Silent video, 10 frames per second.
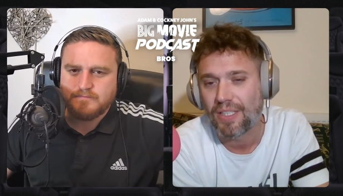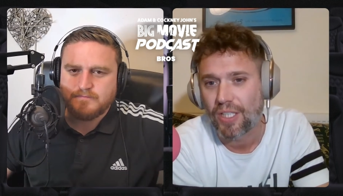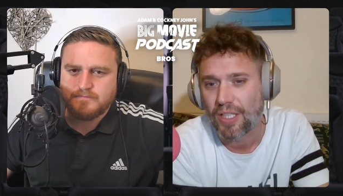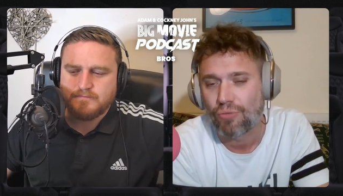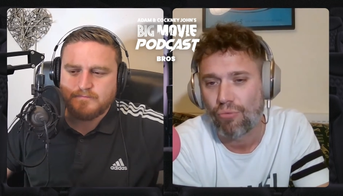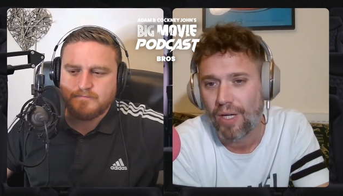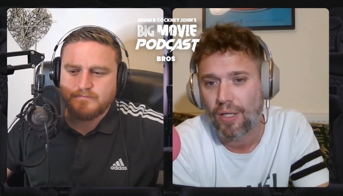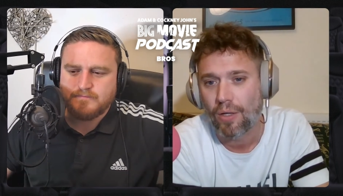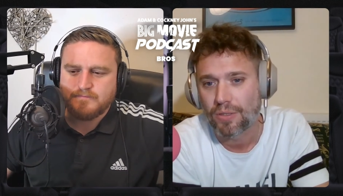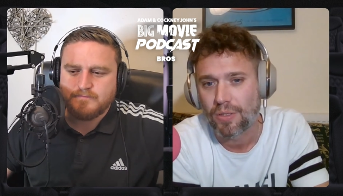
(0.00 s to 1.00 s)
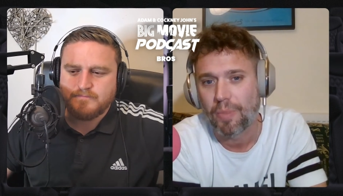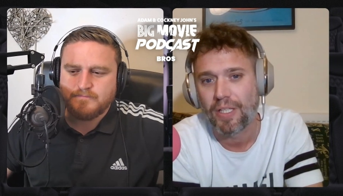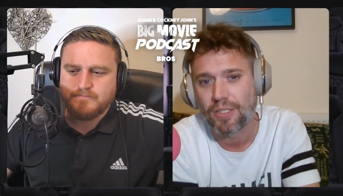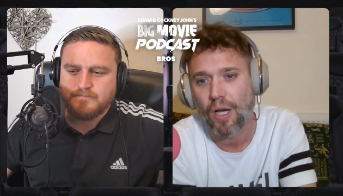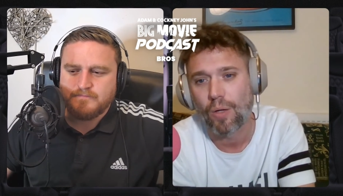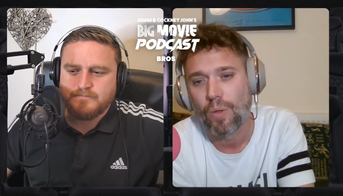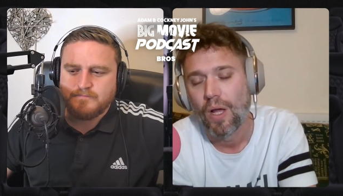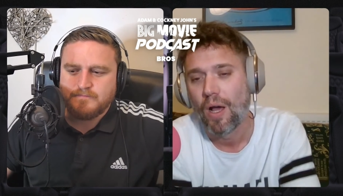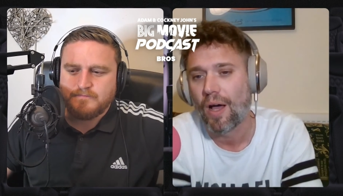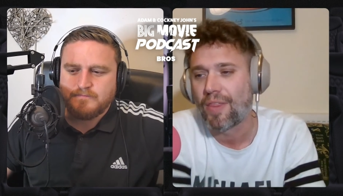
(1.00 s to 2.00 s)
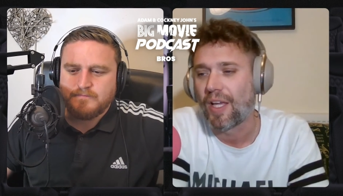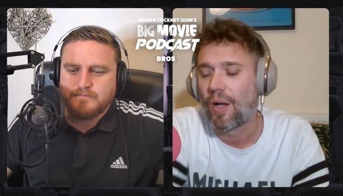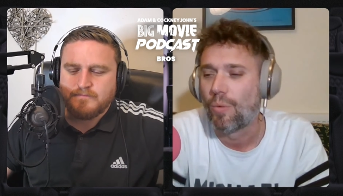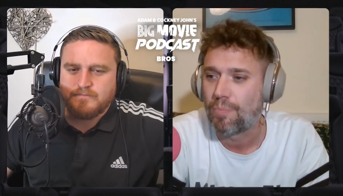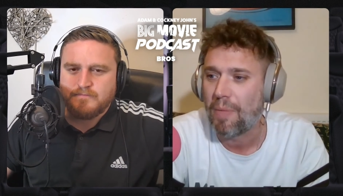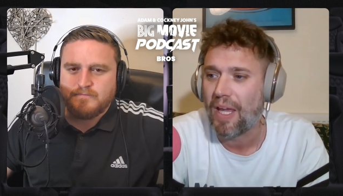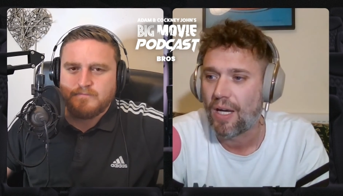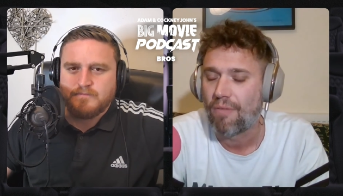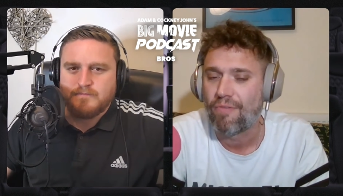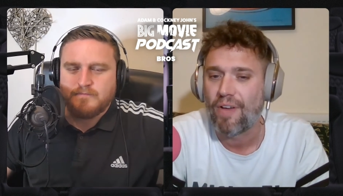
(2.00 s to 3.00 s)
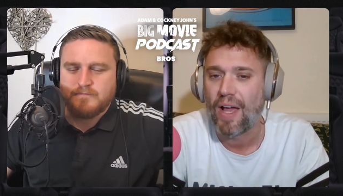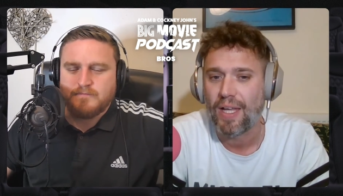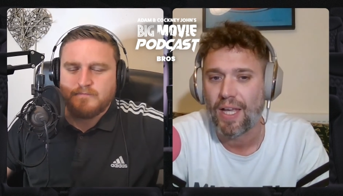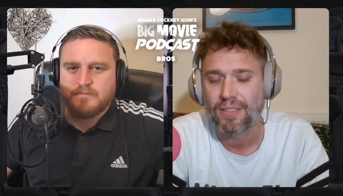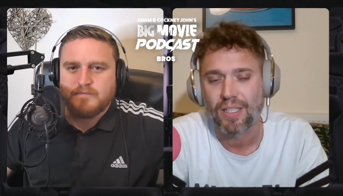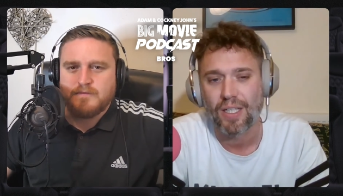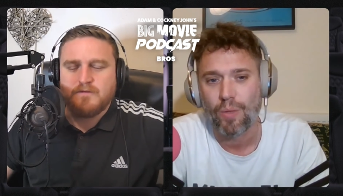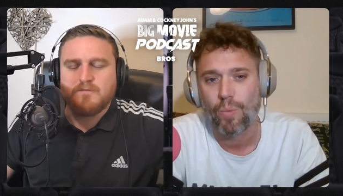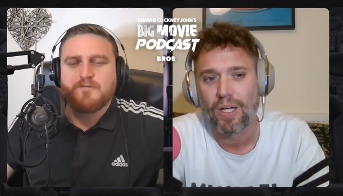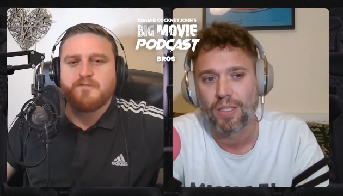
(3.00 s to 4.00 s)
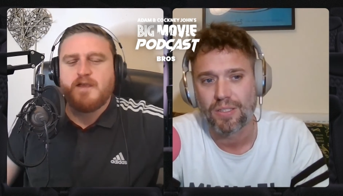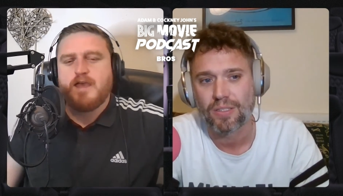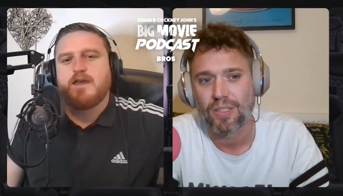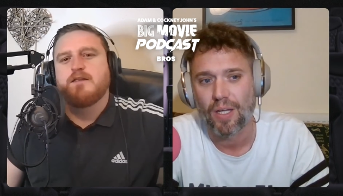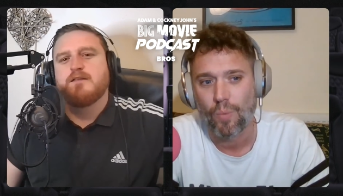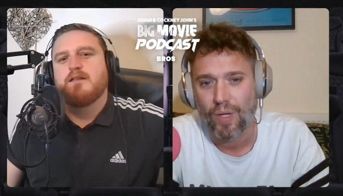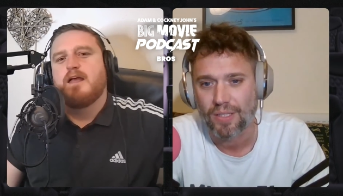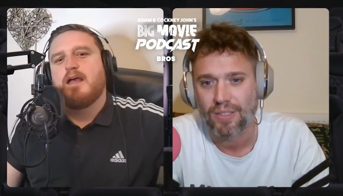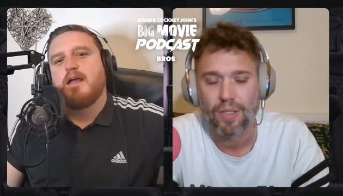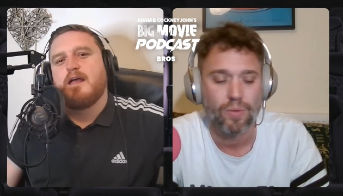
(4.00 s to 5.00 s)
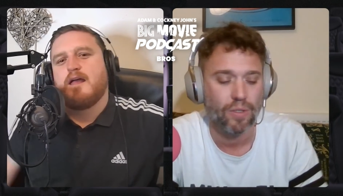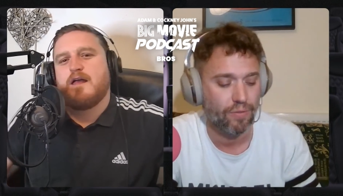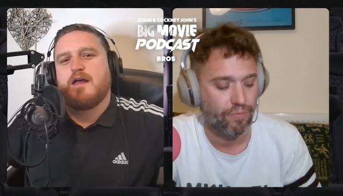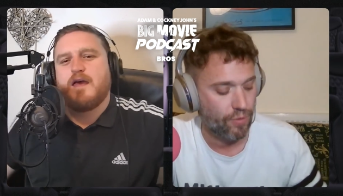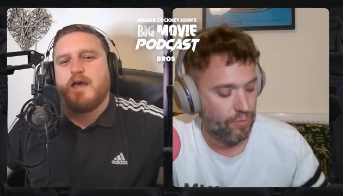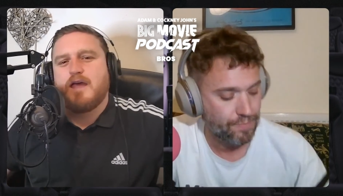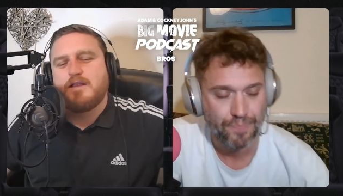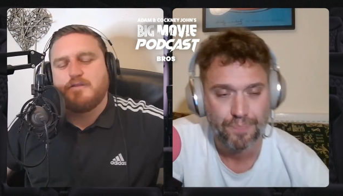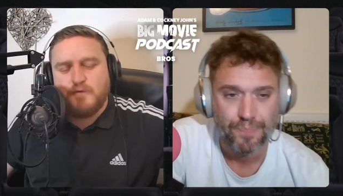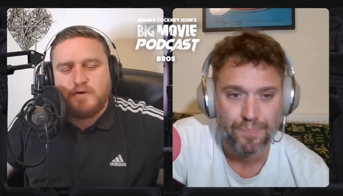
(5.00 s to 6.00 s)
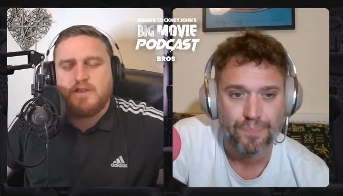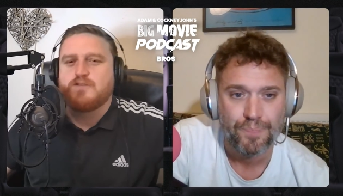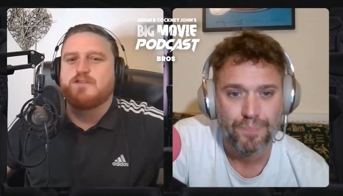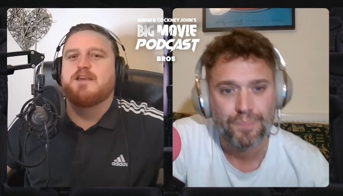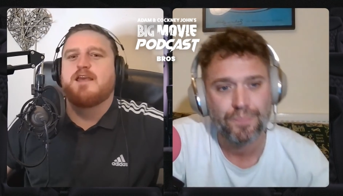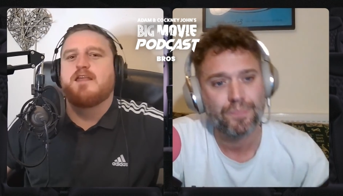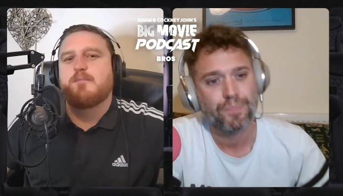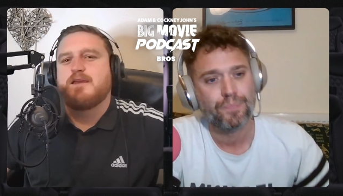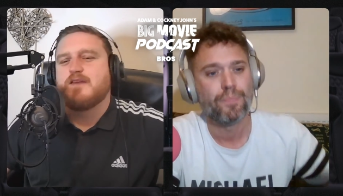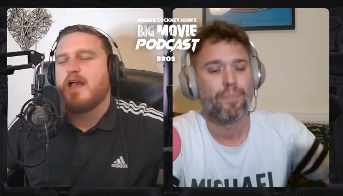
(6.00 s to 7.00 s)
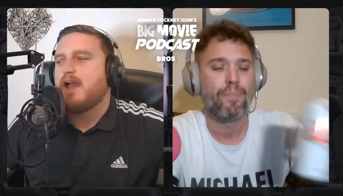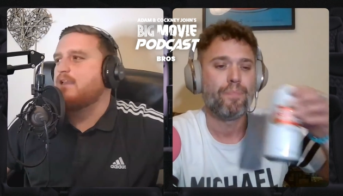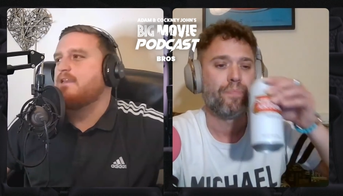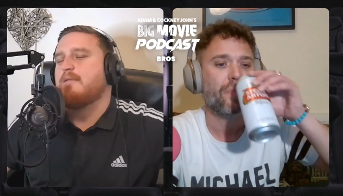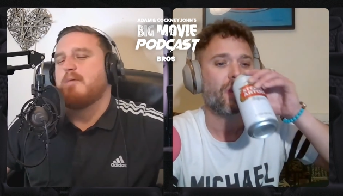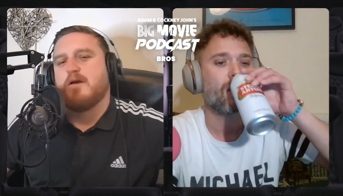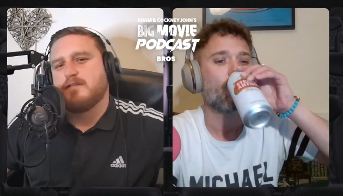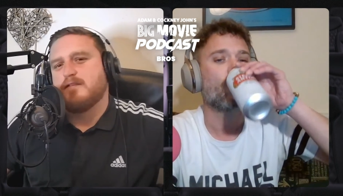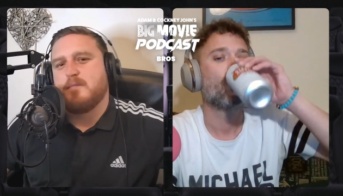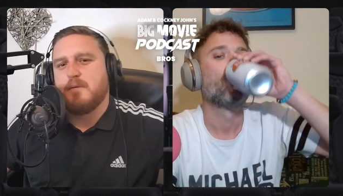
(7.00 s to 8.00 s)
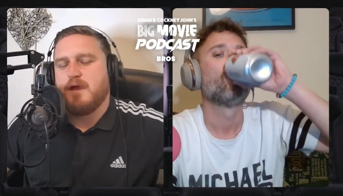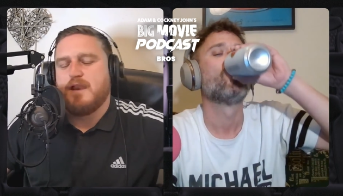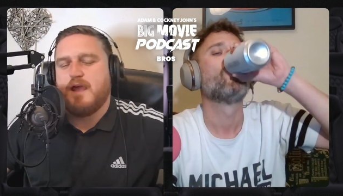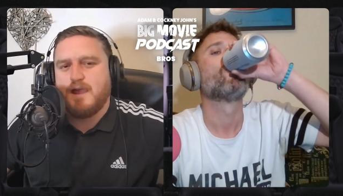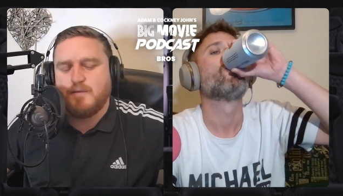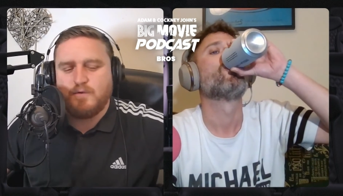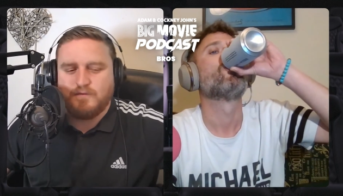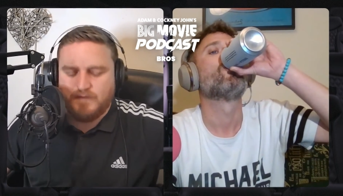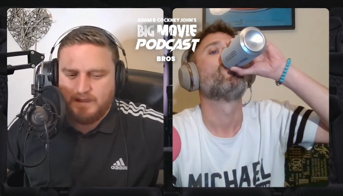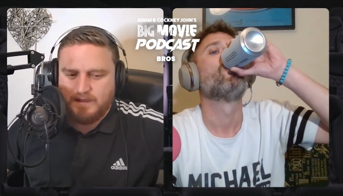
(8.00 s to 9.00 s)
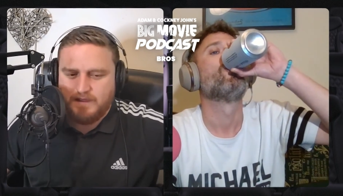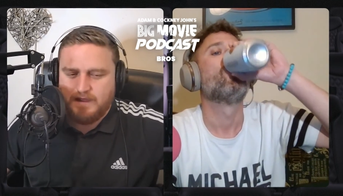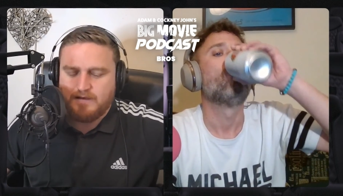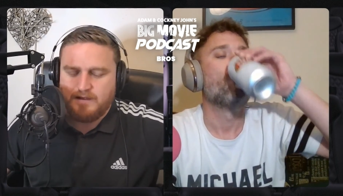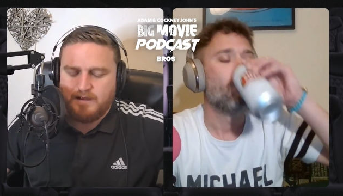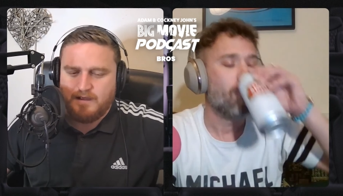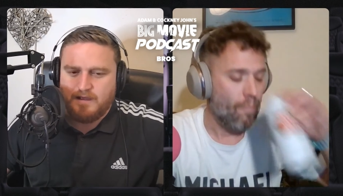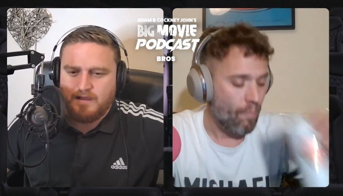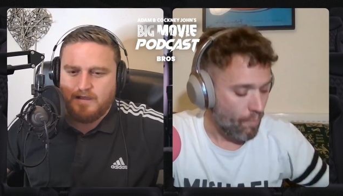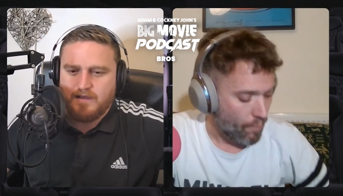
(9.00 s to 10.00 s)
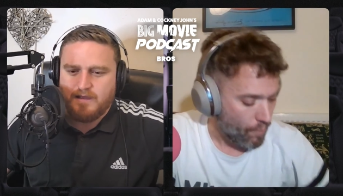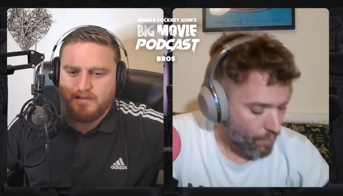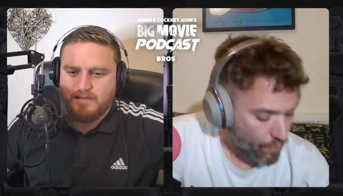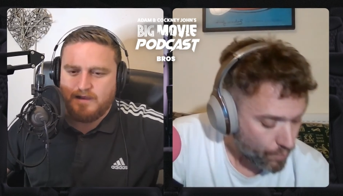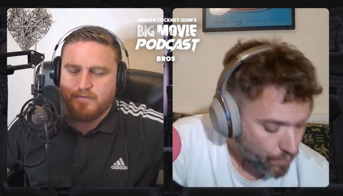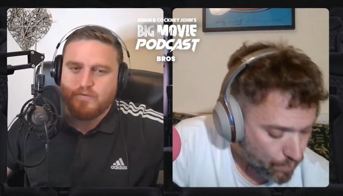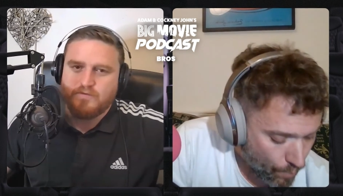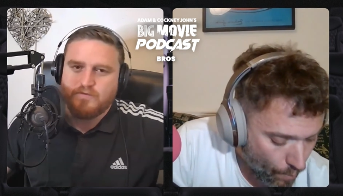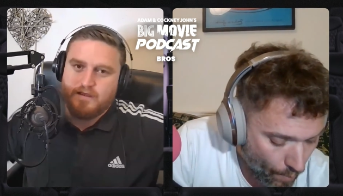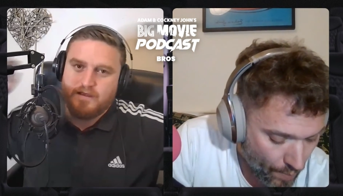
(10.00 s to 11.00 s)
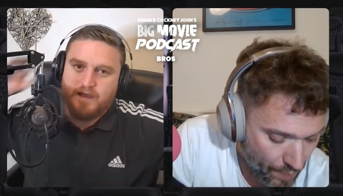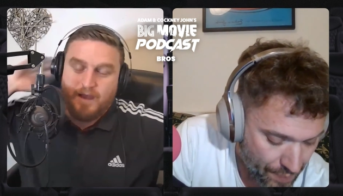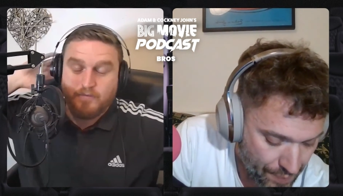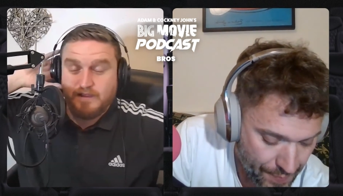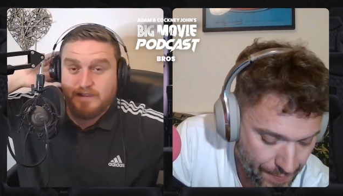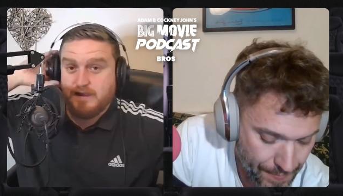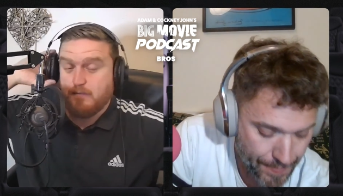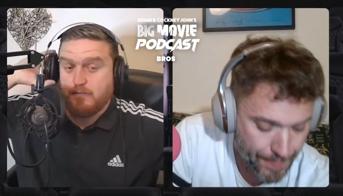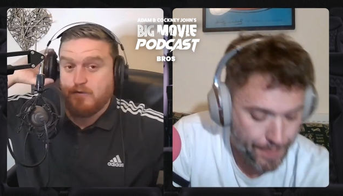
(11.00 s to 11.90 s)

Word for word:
Speaker 1: message and it's really got to me. So I think I was being unfair yesterday Fair. when I decided when I settled on a. film. And it's
Speaker 2: funny you should say that because I came out of the cinema and I was thinking uh, that it was. Uh, I was thinking I'm